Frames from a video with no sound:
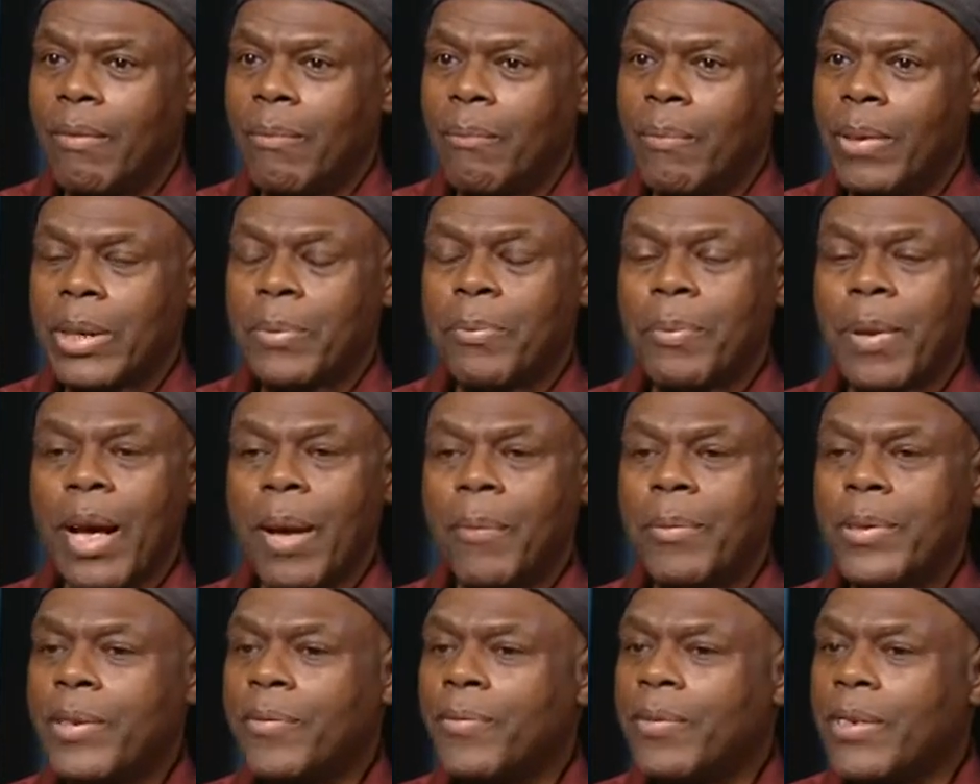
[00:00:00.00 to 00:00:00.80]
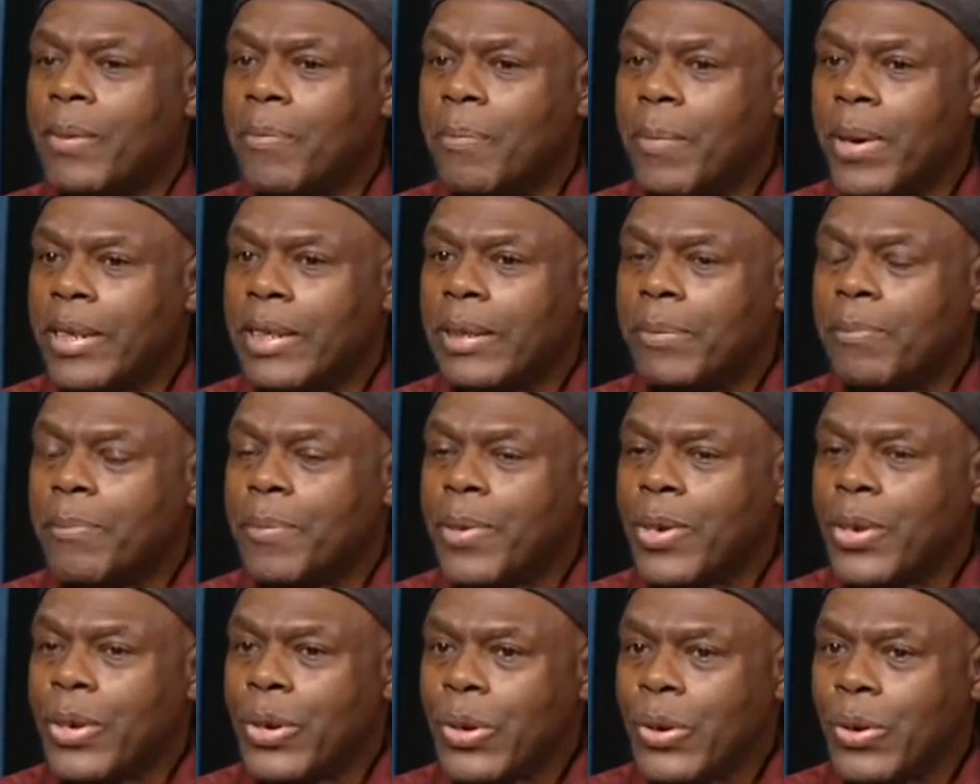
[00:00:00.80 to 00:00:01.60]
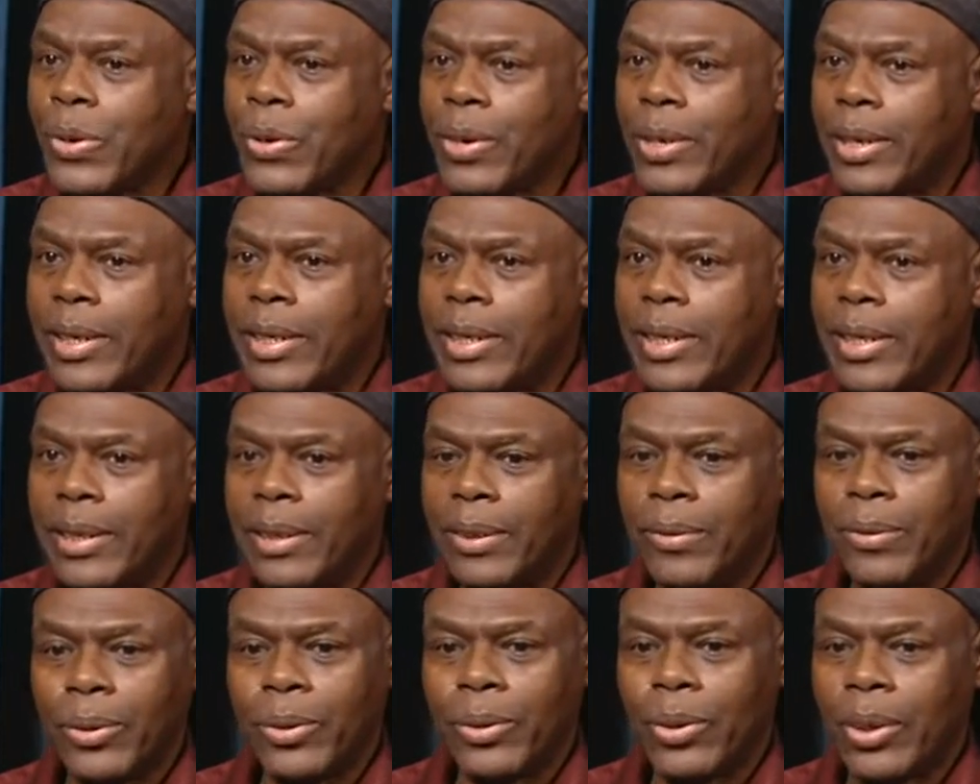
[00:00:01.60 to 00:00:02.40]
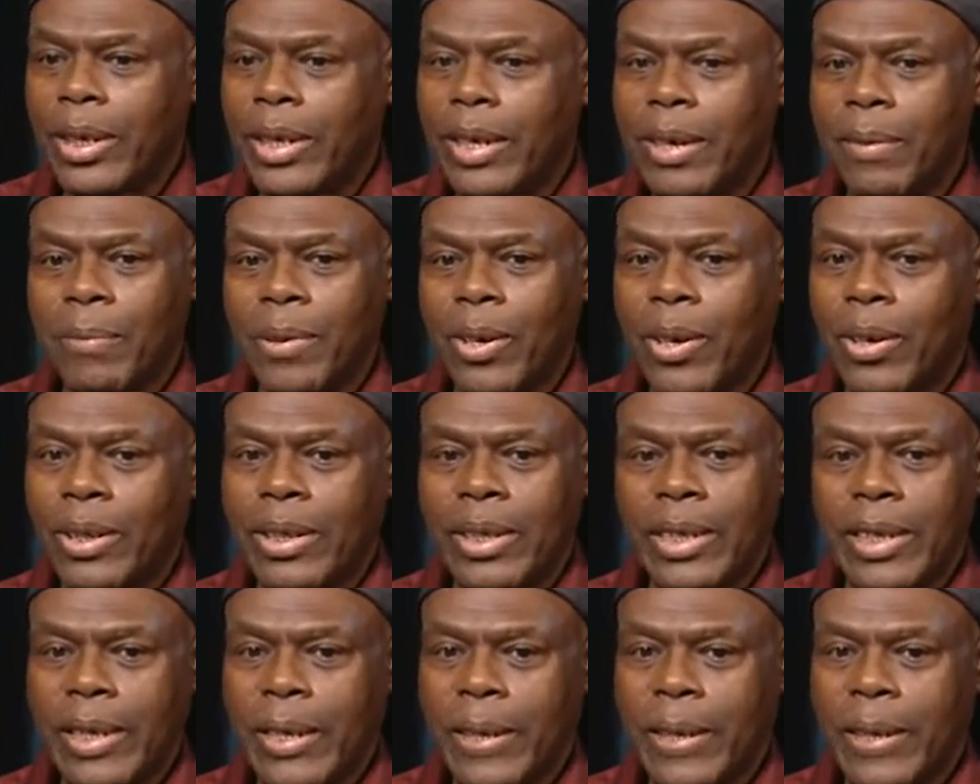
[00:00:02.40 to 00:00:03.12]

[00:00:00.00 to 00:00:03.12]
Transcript: but perhaps even much beyond. We're talking about